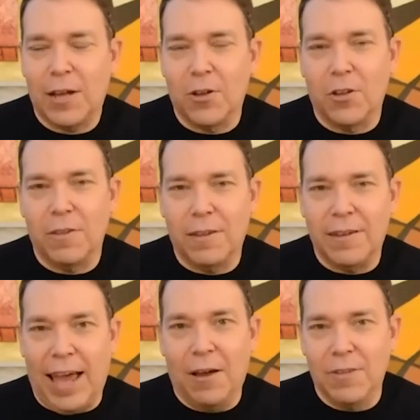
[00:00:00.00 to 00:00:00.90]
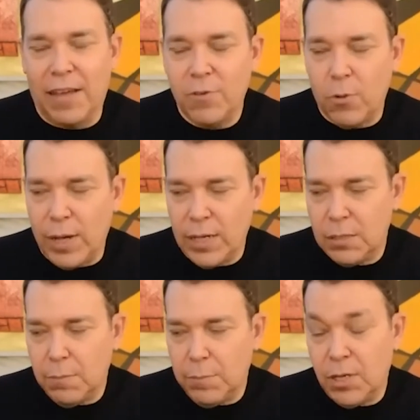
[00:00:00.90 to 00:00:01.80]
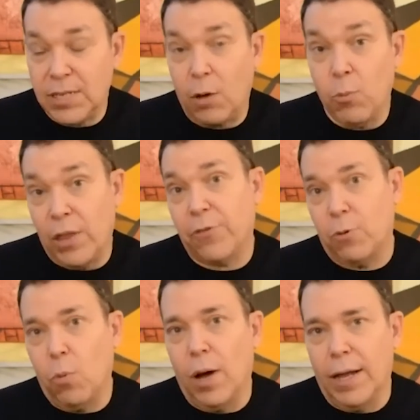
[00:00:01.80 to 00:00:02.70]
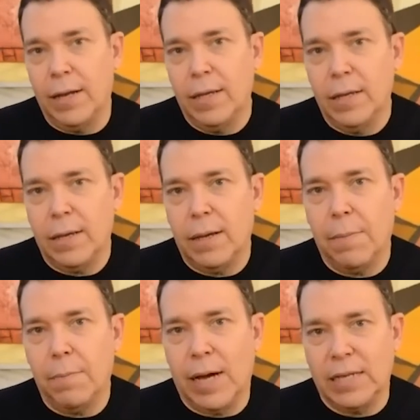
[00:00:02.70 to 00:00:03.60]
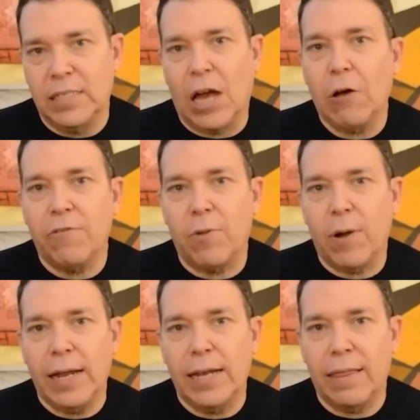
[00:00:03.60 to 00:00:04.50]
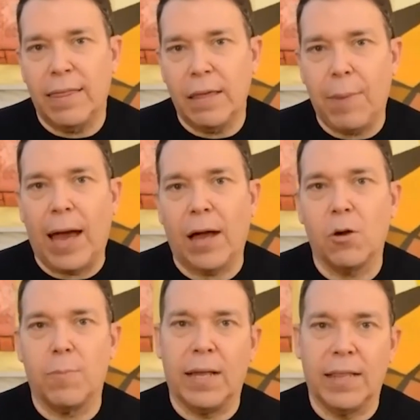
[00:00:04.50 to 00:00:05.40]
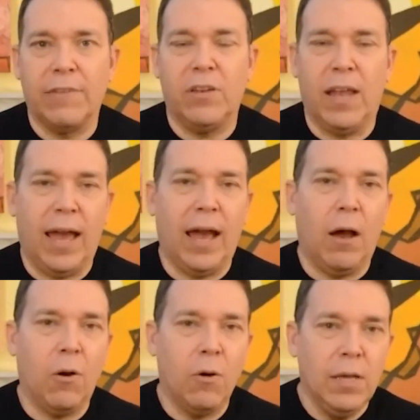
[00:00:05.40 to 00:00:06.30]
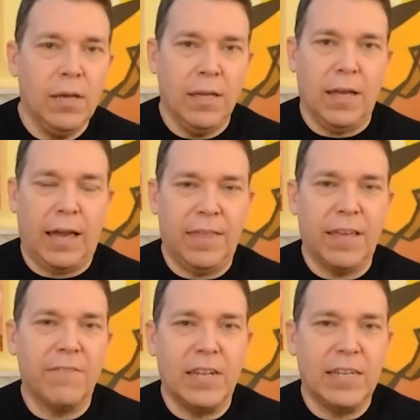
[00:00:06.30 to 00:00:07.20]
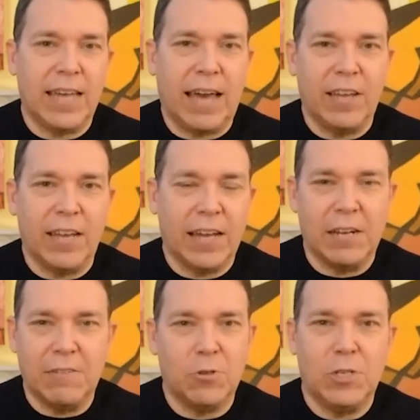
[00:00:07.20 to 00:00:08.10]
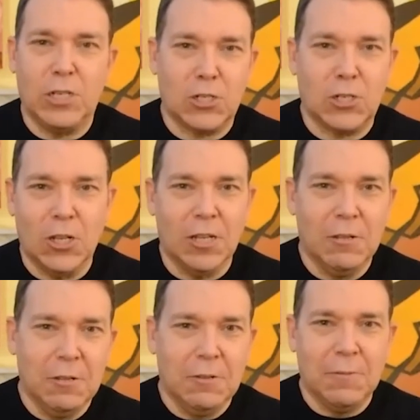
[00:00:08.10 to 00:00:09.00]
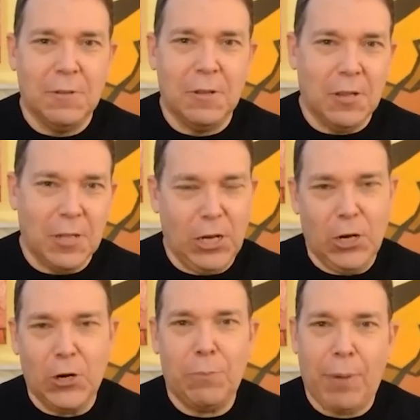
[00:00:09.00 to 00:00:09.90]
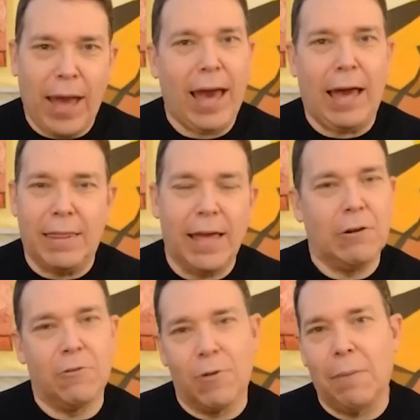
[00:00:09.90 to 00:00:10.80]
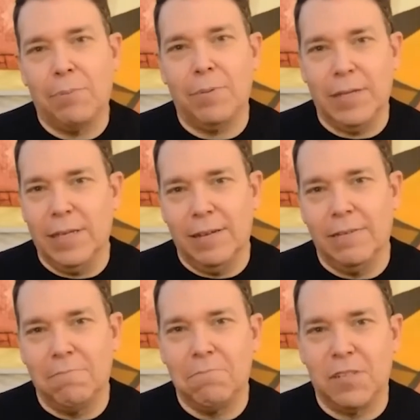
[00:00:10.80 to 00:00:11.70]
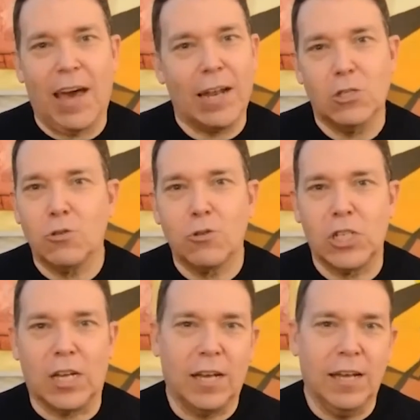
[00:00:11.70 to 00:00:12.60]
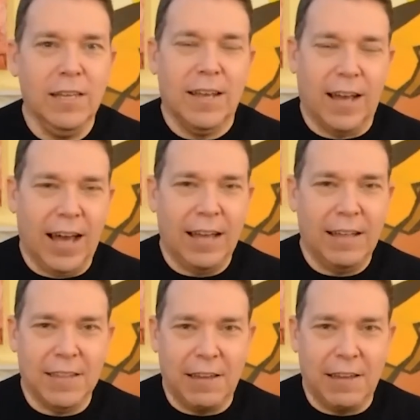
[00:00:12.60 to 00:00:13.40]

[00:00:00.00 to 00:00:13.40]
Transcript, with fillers: what I call now life quakes, because I went through one uh, myself, right? And I think back on my life now I think of it as having a kind of traditional linear path. I grew up in Savannah, Georgia. I